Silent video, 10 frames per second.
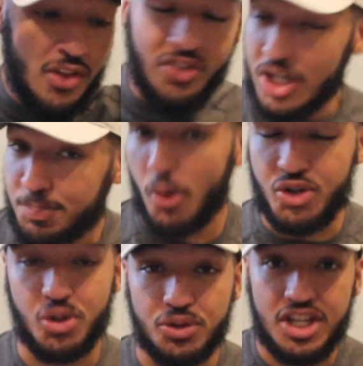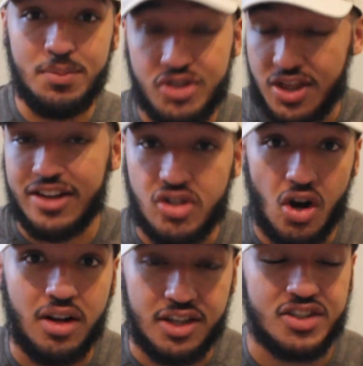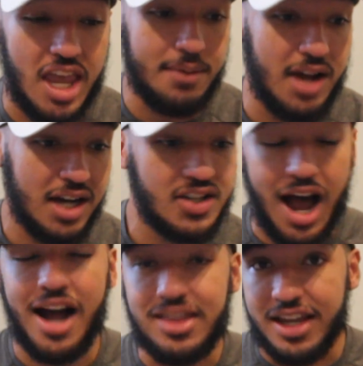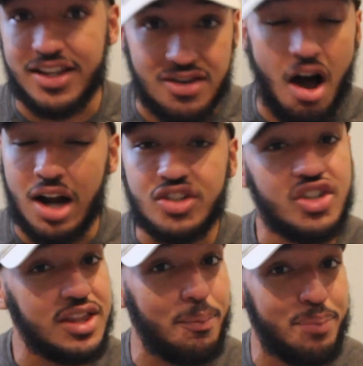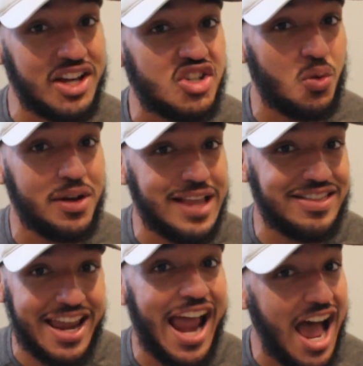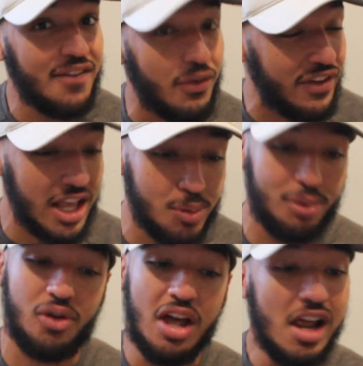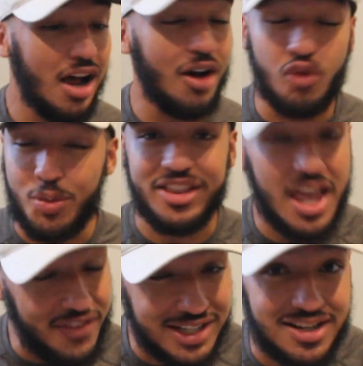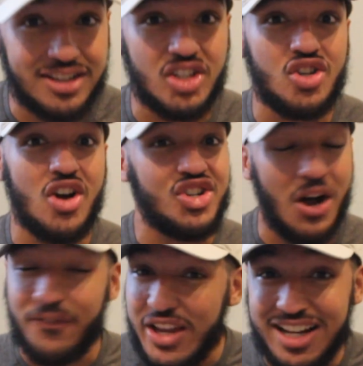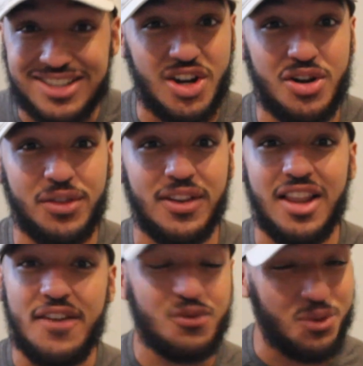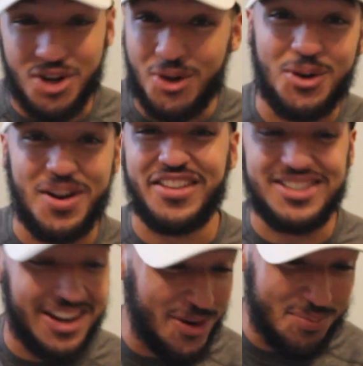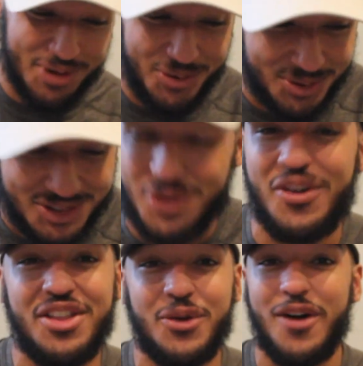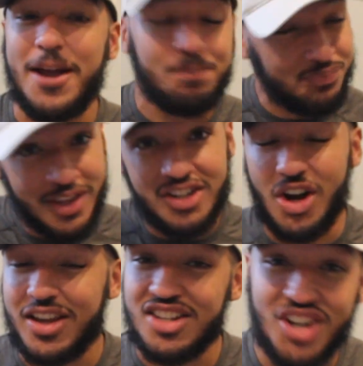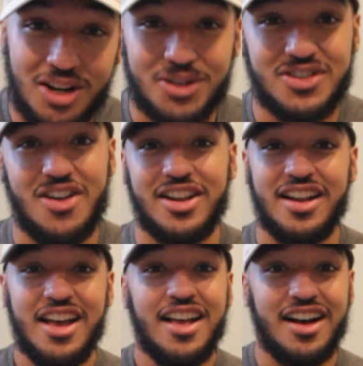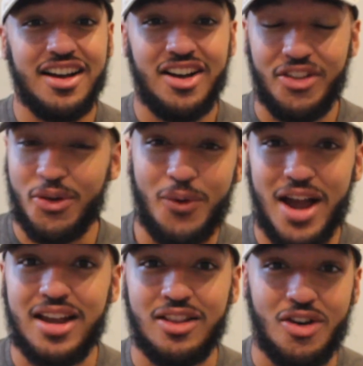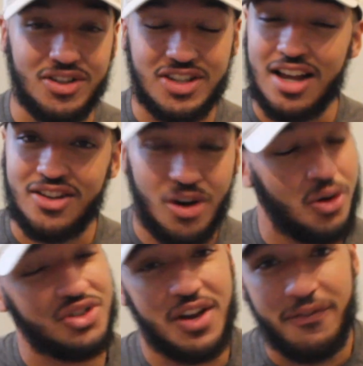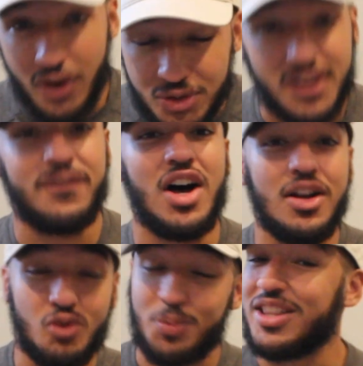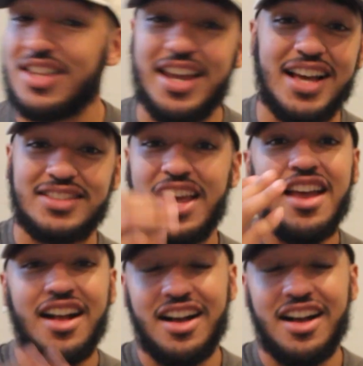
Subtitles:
this Portugal team that started this game, guys, I think is honestly the best one that they have available. Ruben Neves got the start, João Felix started on the left, Ronaldo down the center, Bernardo Silva on the right, João Cancelo started on the right alongside, you know, Jose Font, Ruben Diaz,